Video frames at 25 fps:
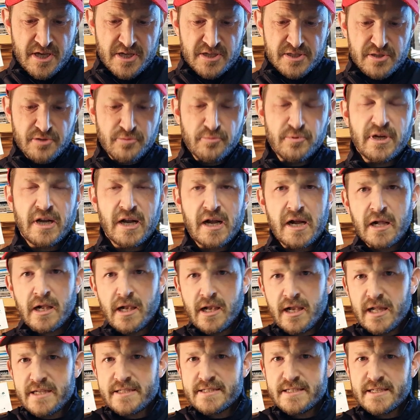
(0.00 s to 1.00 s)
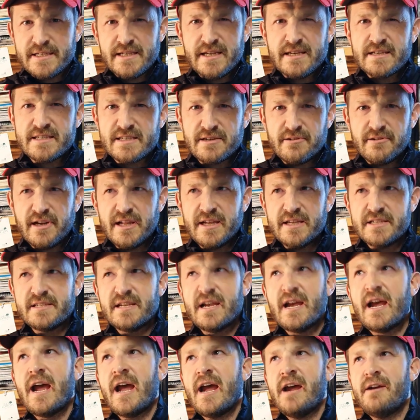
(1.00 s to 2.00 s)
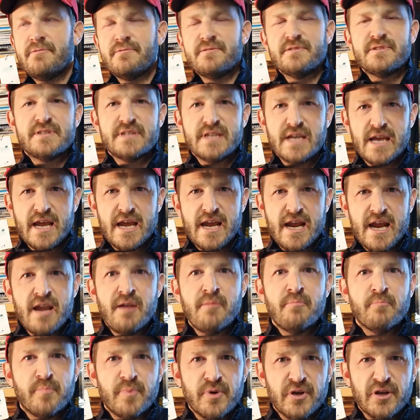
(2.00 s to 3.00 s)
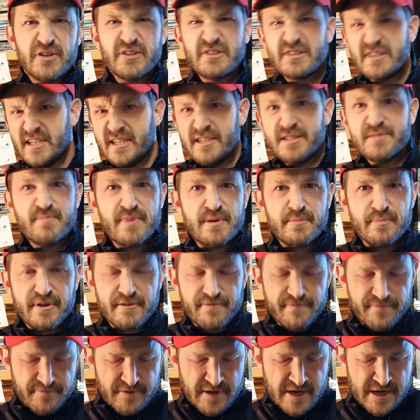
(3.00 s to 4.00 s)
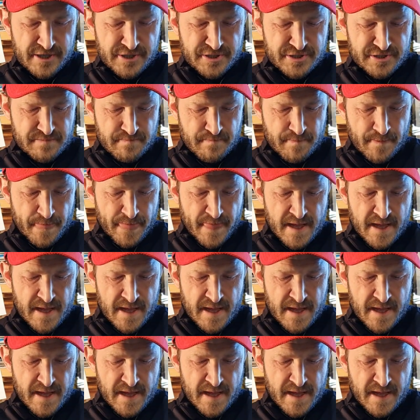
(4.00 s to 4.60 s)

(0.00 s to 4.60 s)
So I wouldn't class it necessarily as out to in per se, it's maybe a fraction.